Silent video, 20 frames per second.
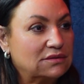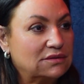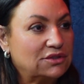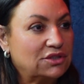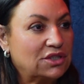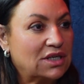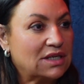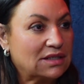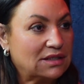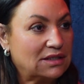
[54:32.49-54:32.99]

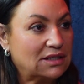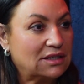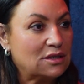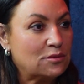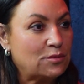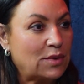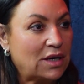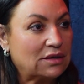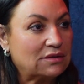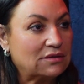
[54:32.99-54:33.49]
gently in the
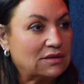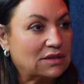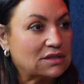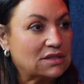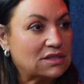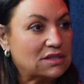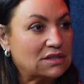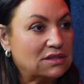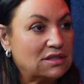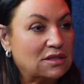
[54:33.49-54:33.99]

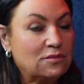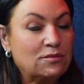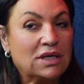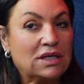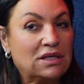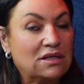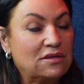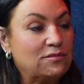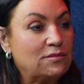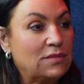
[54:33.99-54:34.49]
background in the
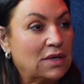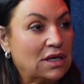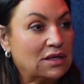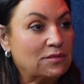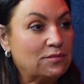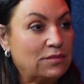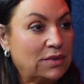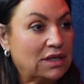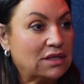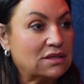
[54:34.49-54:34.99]
middle of my
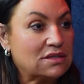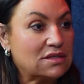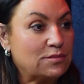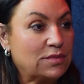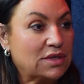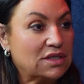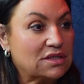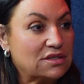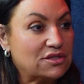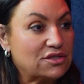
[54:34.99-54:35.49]
big
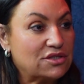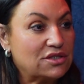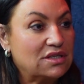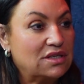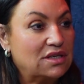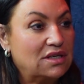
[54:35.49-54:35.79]
speech.